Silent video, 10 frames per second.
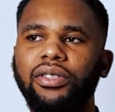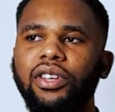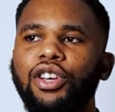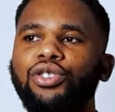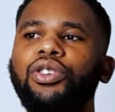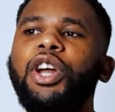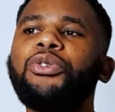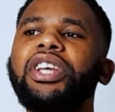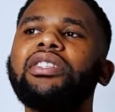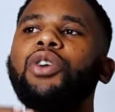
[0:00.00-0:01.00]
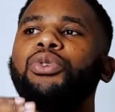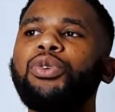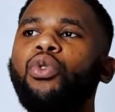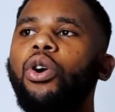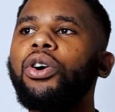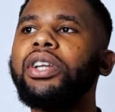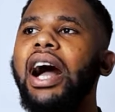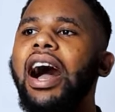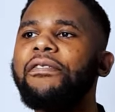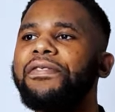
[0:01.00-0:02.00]
So there is a reward
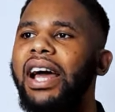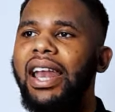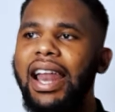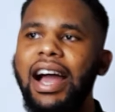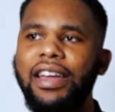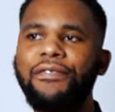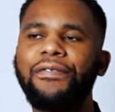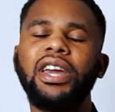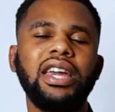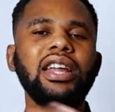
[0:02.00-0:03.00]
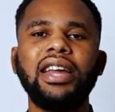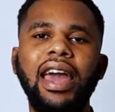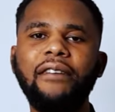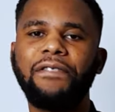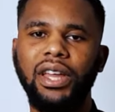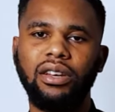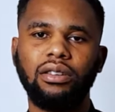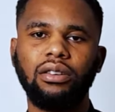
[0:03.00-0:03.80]
after life in heaven.